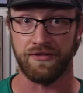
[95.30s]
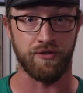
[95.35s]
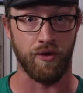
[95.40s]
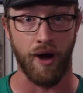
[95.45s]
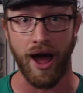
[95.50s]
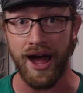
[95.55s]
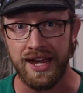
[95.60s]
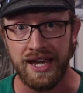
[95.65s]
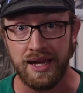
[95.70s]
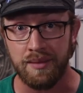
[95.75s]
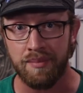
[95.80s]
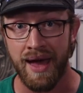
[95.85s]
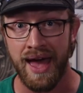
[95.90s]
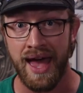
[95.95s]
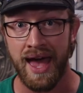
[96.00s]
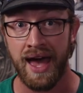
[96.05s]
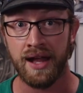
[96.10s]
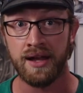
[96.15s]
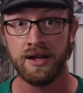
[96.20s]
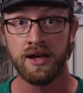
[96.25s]
Frying
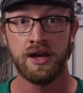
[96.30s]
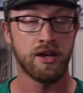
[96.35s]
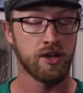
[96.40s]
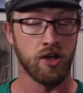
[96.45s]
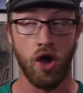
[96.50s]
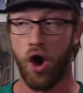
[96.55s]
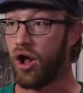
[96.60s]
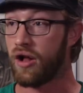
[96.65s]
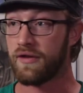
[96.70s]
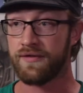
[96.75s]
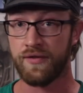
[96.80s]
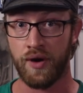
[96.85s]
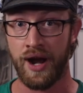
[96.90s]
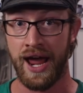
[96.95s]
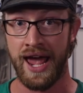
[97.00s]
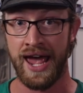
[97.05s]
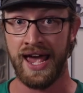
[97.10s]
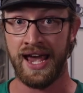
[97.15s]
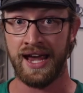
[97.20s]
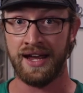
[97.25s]
Pan, Call for
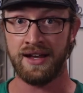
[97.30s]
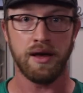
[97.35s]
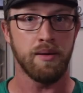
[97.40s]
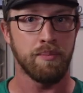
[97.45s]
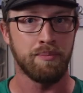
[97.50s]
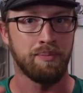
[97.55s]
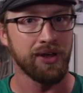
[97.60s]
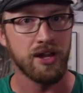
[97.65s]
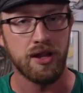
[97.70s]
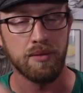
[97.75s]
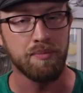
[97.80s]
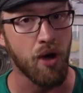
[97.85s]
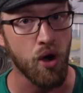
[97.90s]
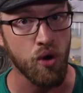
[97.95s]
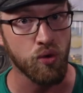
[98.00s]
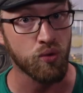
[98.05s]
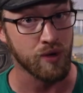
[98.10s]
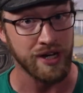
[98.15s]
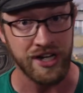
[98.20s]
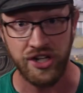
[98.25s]
Aid, Bilbo
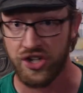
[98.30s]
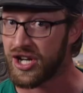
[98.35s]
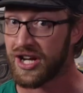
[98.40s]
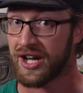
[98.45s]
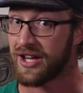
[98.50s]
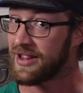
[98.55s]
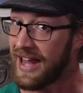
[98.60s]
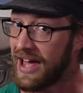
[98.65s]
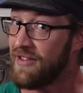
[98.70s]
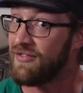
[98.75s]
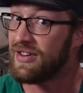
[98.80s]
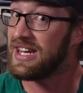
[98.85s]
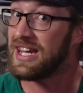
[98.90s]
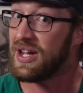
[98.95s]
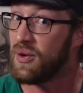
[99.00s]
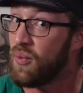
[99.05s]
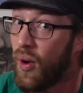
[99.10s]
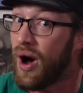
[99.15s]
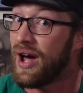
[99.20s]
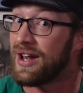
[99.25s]
reaching
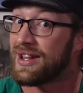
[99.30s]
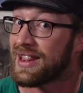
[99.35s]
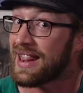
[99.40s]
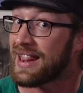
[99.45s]
111